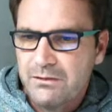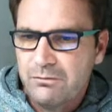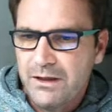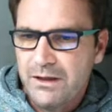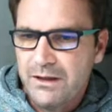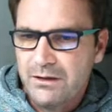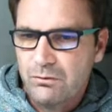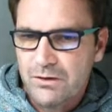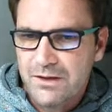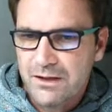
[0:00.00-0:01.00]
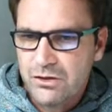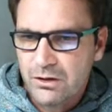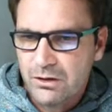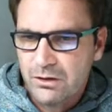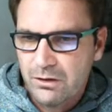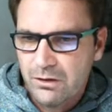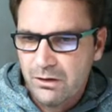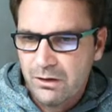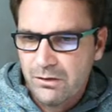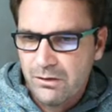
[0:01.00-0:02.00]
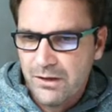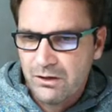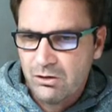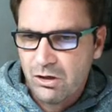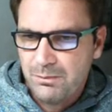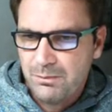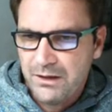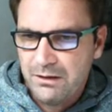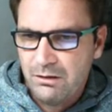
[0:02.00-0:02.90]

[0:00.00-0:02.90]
really did was I took that copy